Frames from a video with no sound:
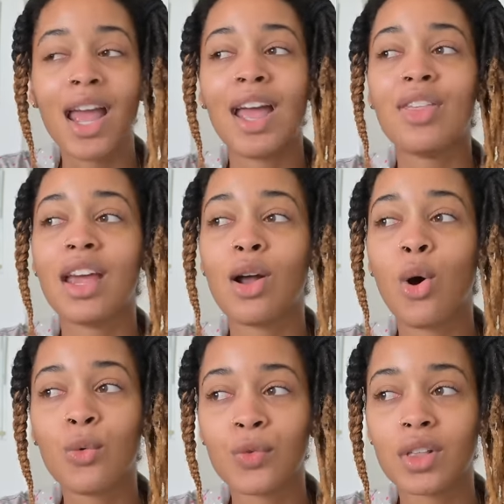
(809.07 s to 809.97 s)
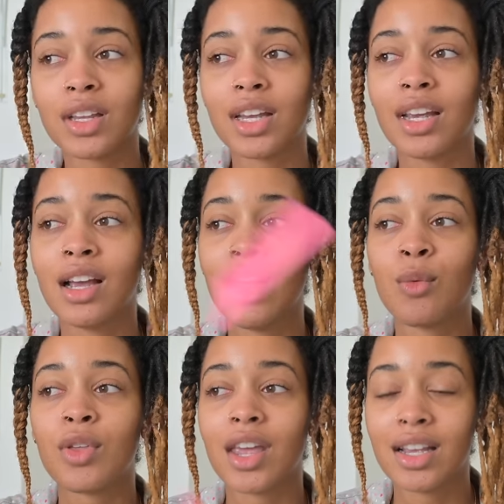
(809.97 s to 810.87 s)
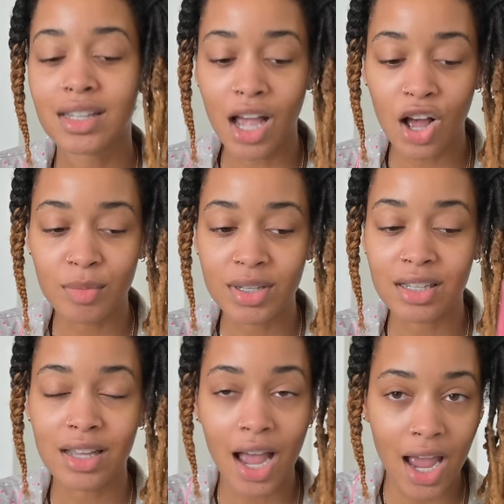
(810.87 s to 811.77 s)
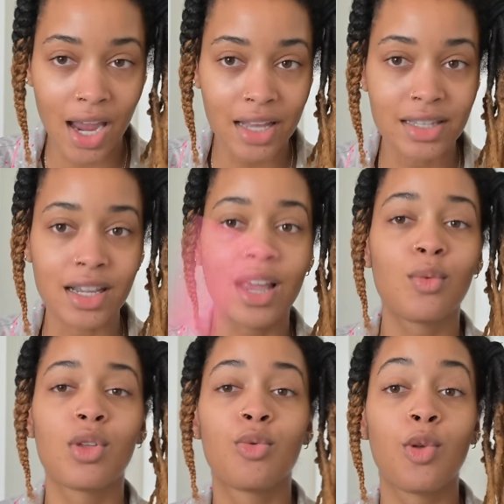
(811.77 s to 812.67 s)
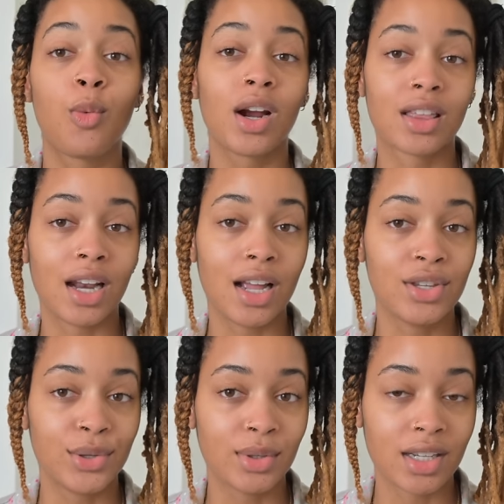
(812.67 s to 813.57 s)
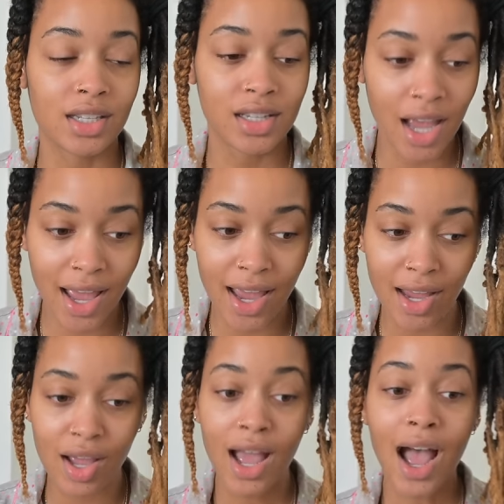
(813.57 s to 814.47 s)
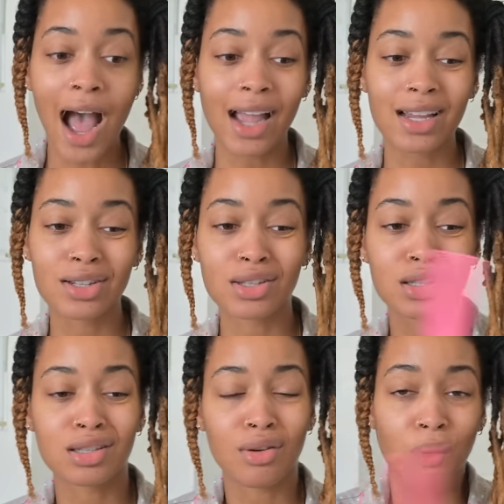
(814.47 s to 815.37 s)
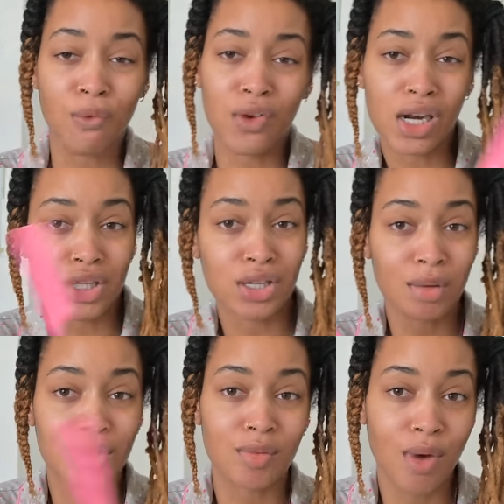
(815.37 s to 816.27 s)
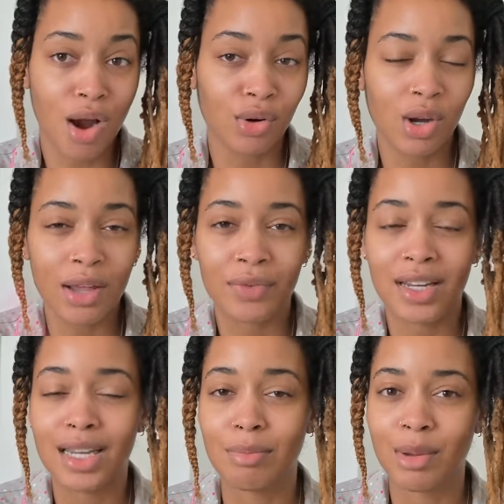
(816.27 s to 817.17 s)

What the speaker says: And then hopefully with his help tonight and with the work that I do today, I can just finish it up tomorrow if need